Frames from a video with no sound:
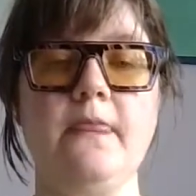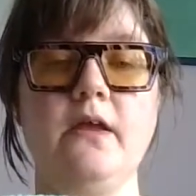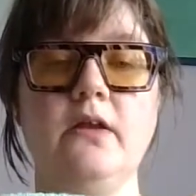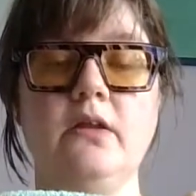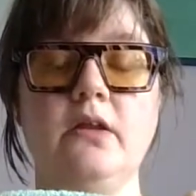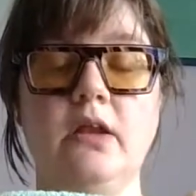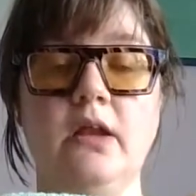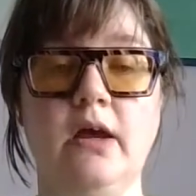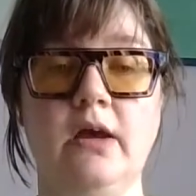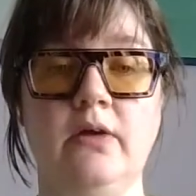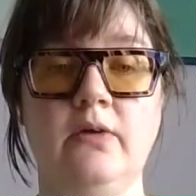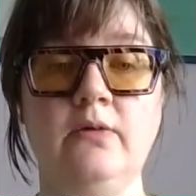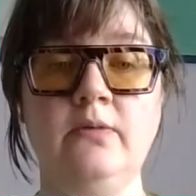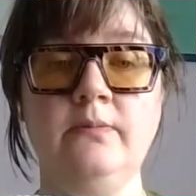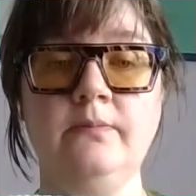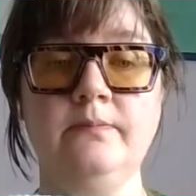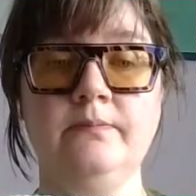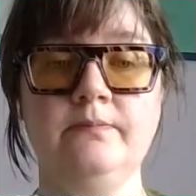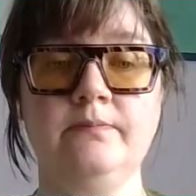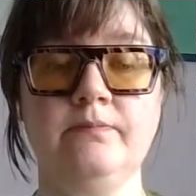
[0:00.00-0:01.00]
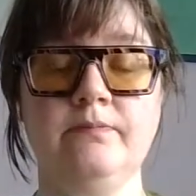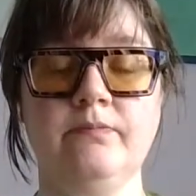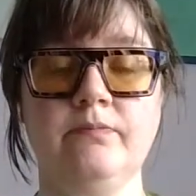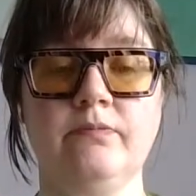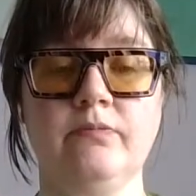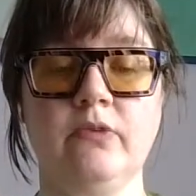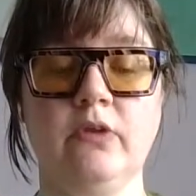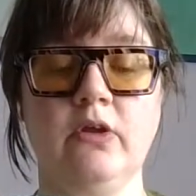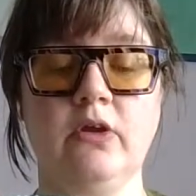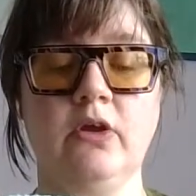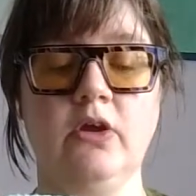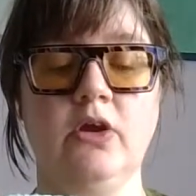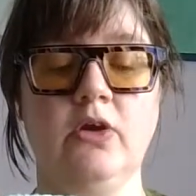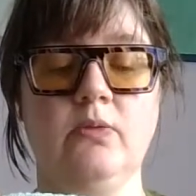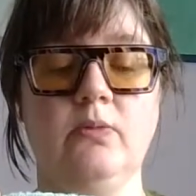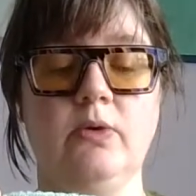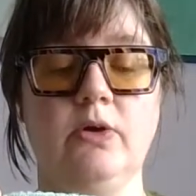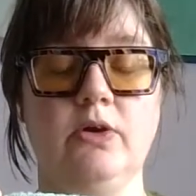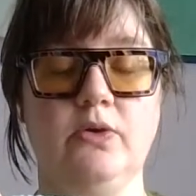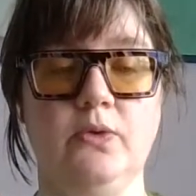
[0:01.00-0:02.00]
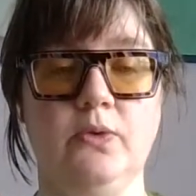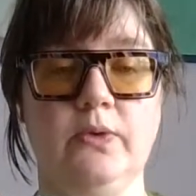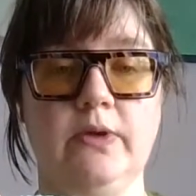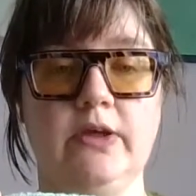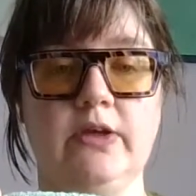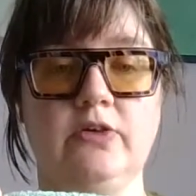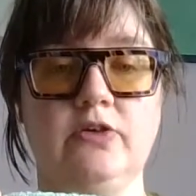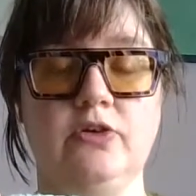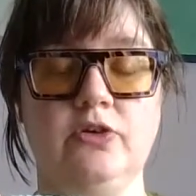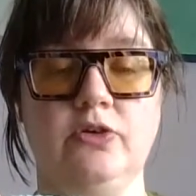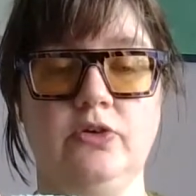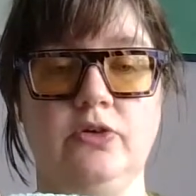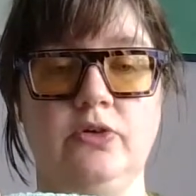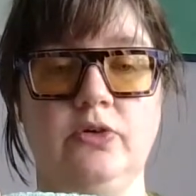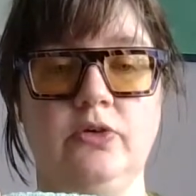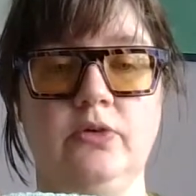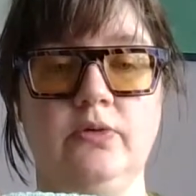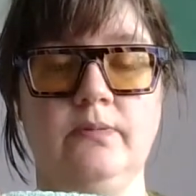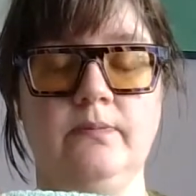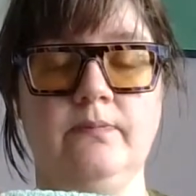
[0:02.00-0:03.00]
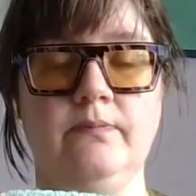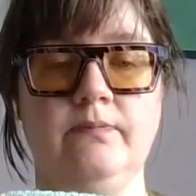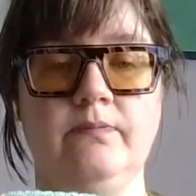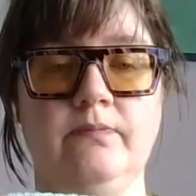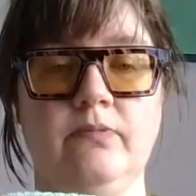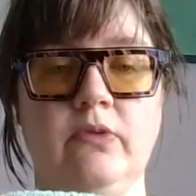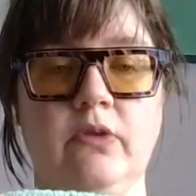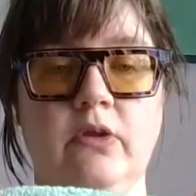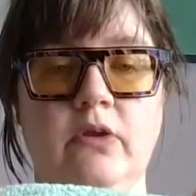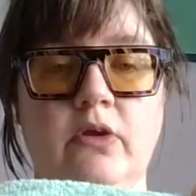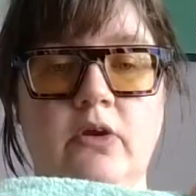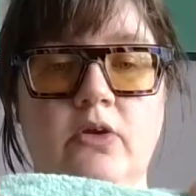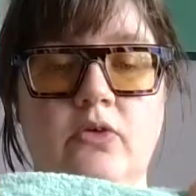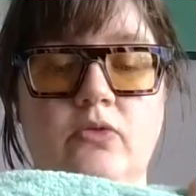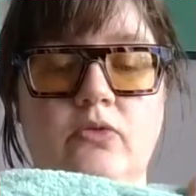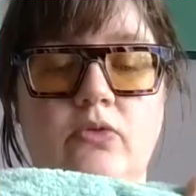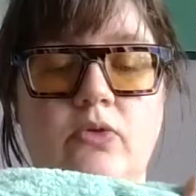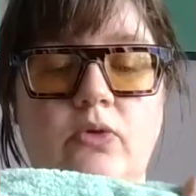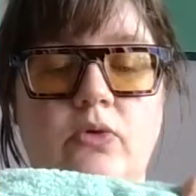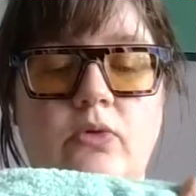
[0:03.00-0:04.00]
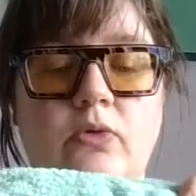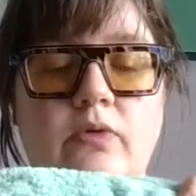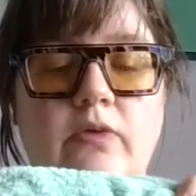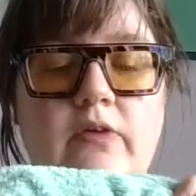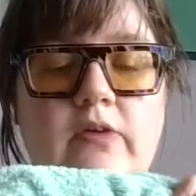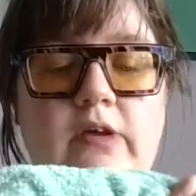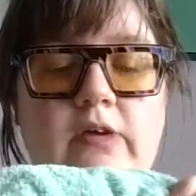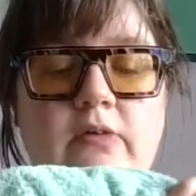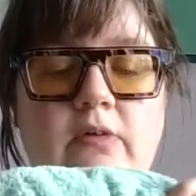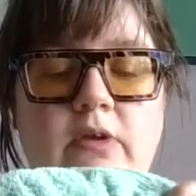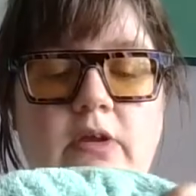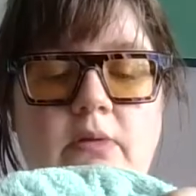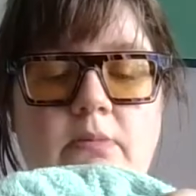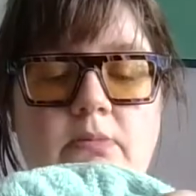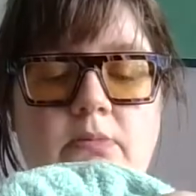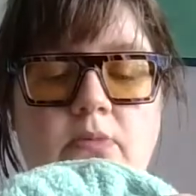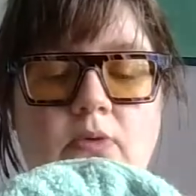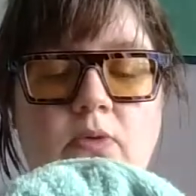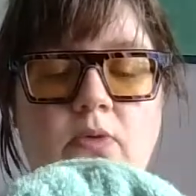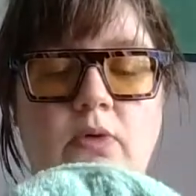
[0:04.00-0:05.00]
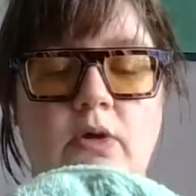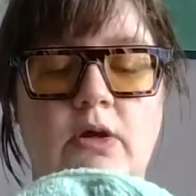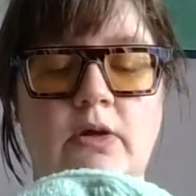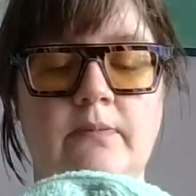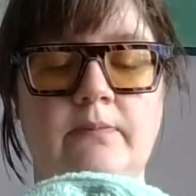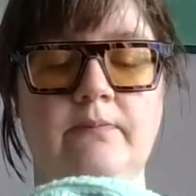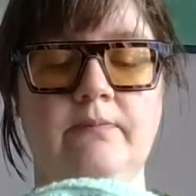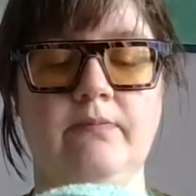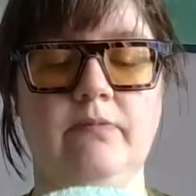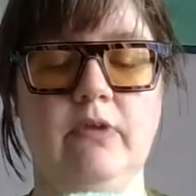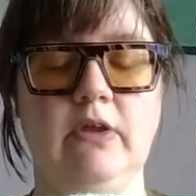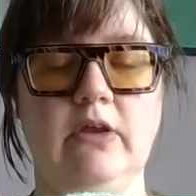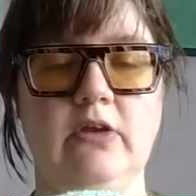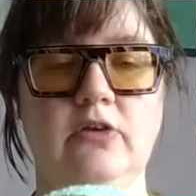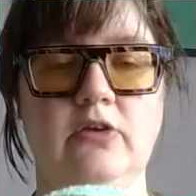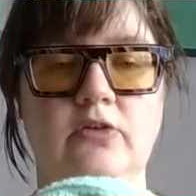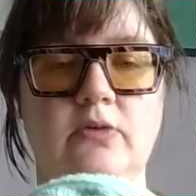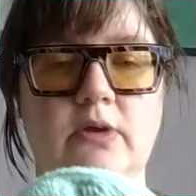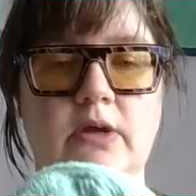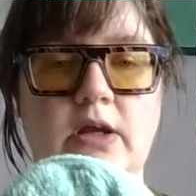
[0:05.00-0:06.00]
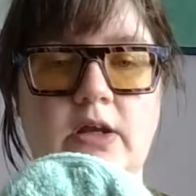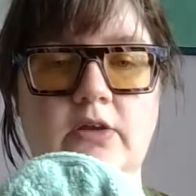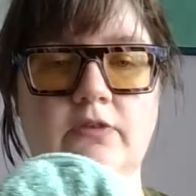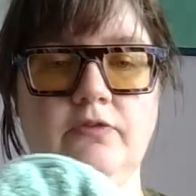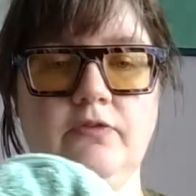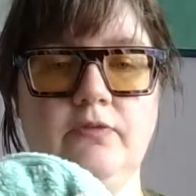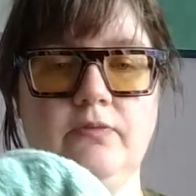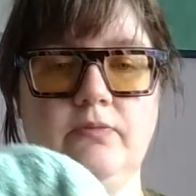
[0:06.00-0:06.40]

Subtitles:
Now we're going to roll the towel up more into a kind of